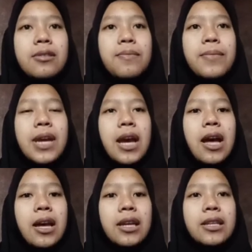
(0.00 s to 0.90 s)

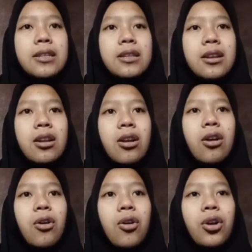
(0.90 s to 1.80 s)
behind
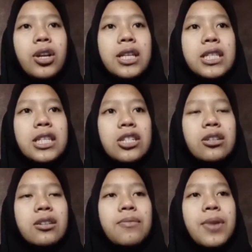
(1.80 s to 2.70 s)
or
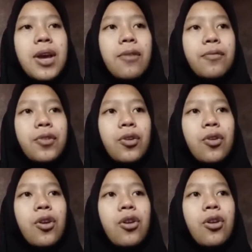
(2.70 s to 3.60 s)
decision,
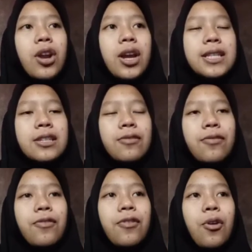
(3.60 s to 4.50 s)
behavior, or
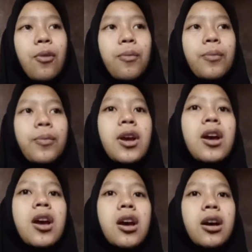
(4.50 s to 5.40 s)
action from
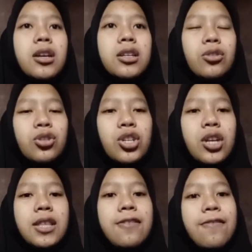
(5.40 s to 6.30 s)

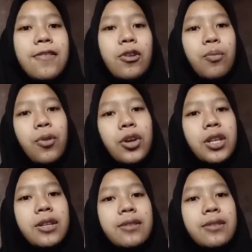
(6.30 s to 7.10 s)
associative viewpoint.